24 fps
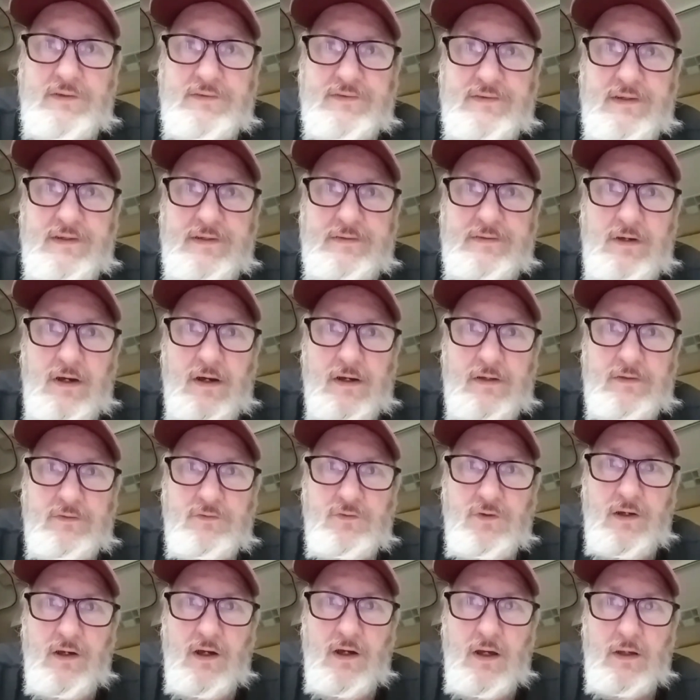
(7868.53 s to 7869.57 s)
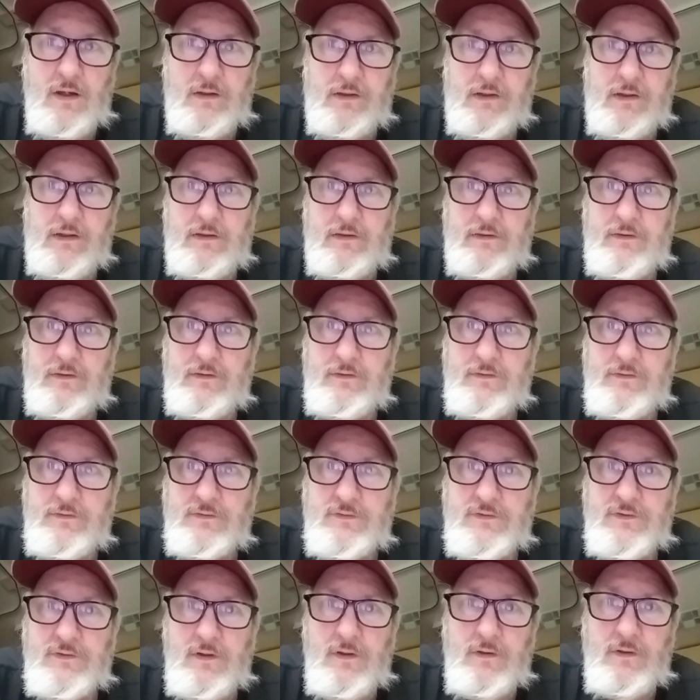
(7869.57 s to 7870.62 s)
Let's see, DeAndre
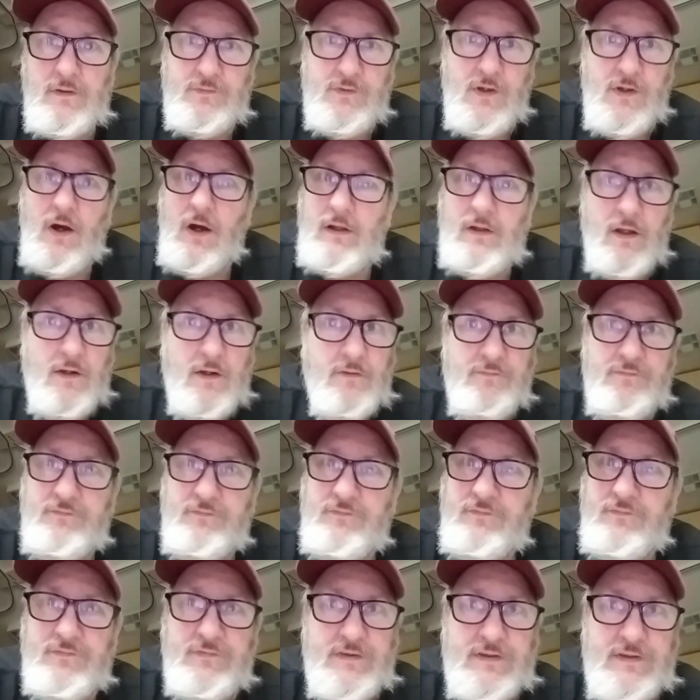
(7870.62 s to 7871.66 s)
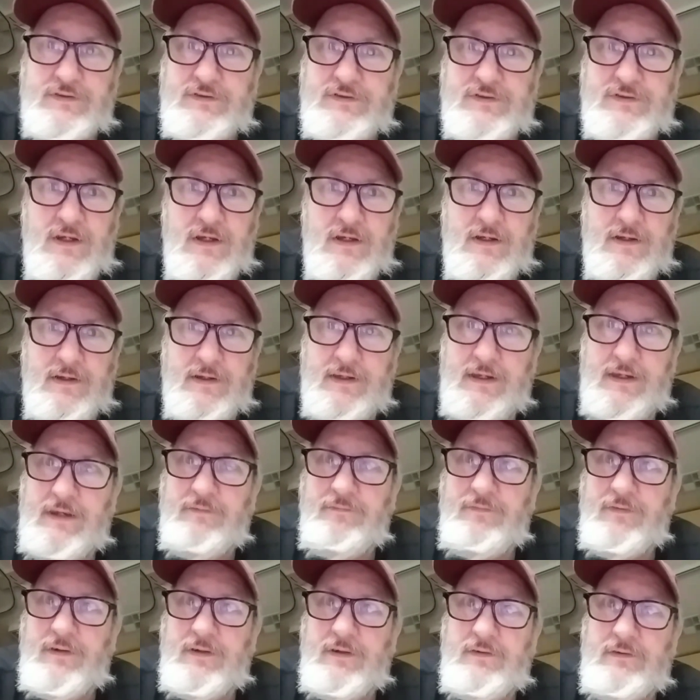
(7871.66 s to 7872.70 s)
Hopkins. Yeah, I love this.
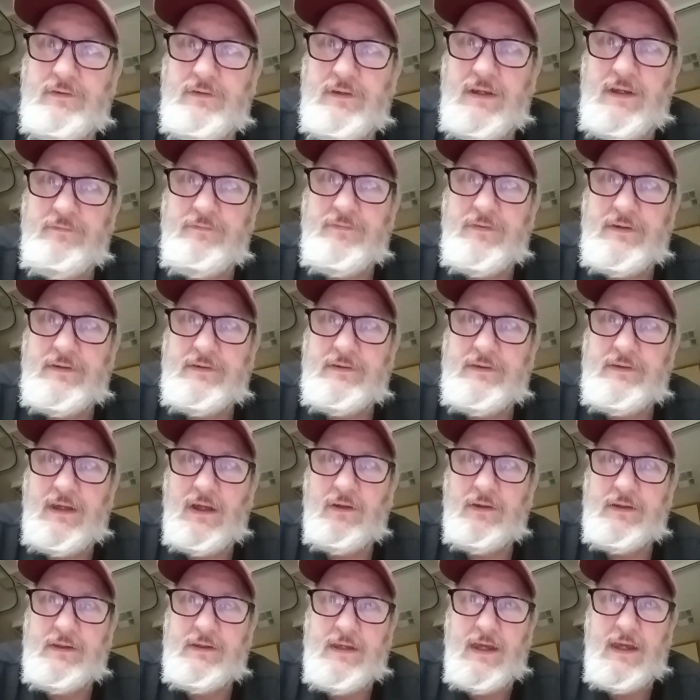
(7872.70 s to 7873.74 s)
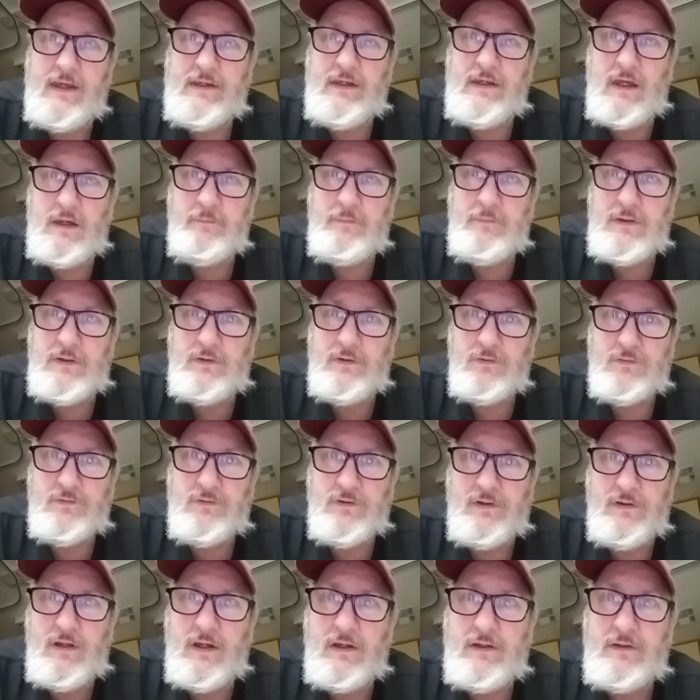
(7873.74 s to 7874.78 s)
Even Kelly Kay came in here
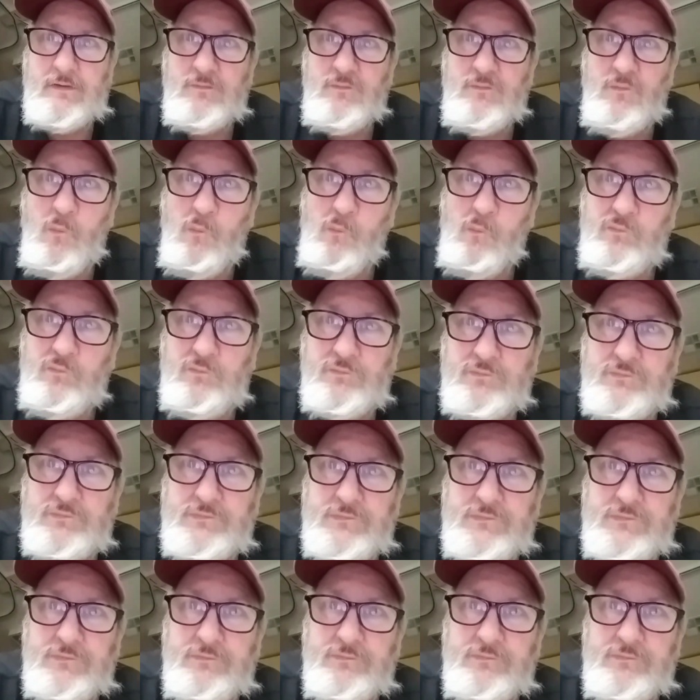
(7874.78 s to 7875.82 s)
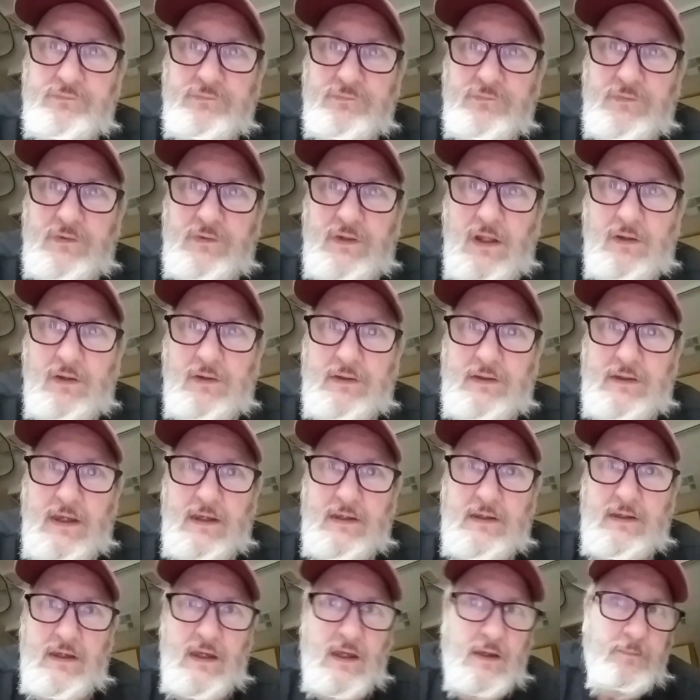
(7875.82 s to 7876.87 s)
tonight. Kelly
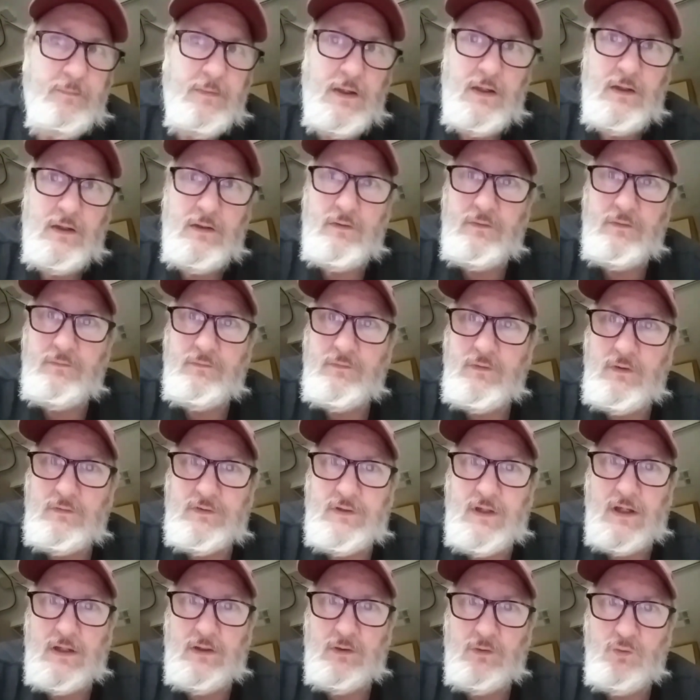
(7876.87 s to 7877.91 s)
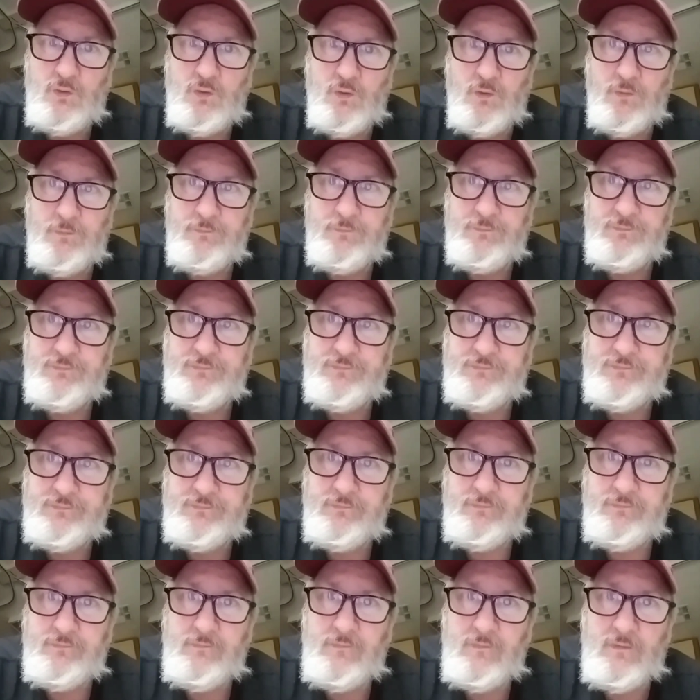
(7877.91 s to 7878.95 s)
Kay came in. That's kind of cool.
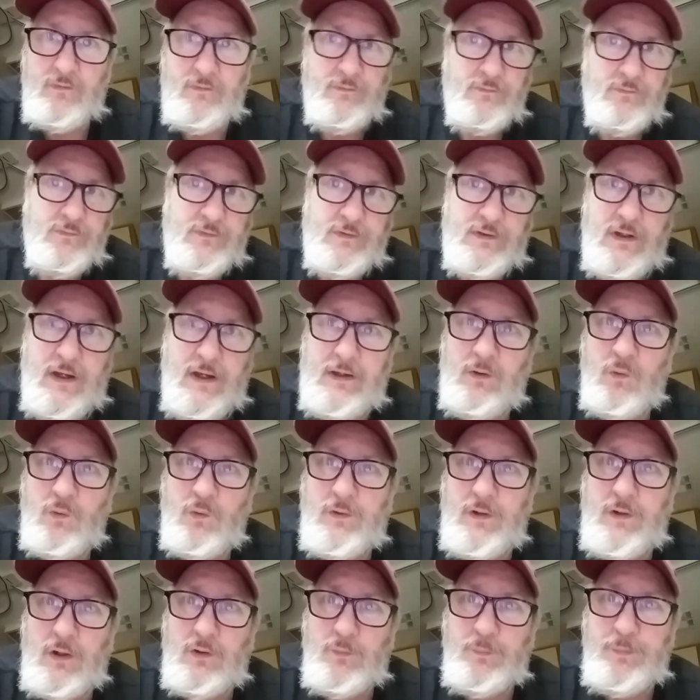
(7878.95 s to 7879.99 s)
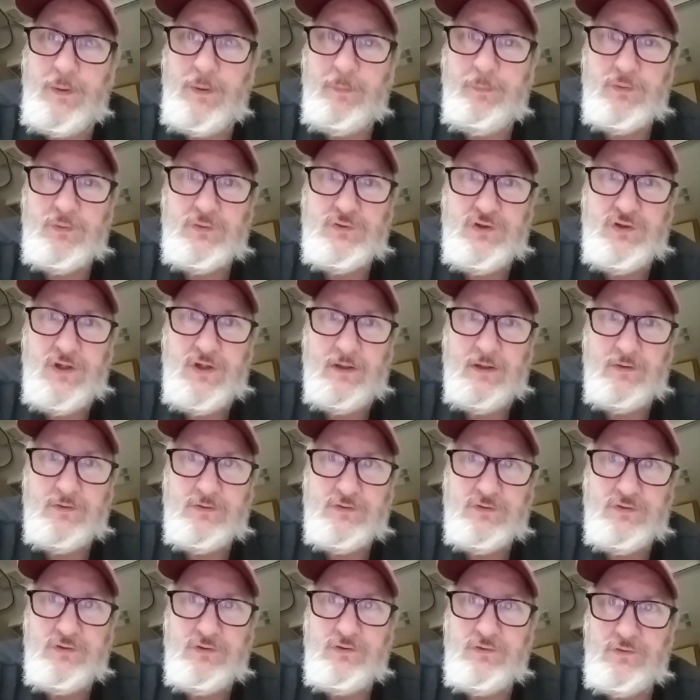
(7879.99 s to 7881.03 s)
You know, I go on other people's
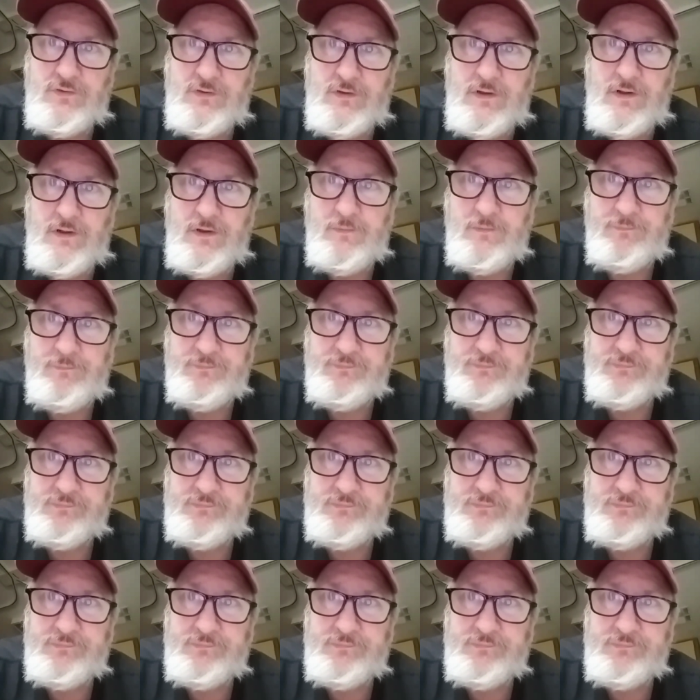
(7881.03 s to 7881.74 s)
channels too, you know.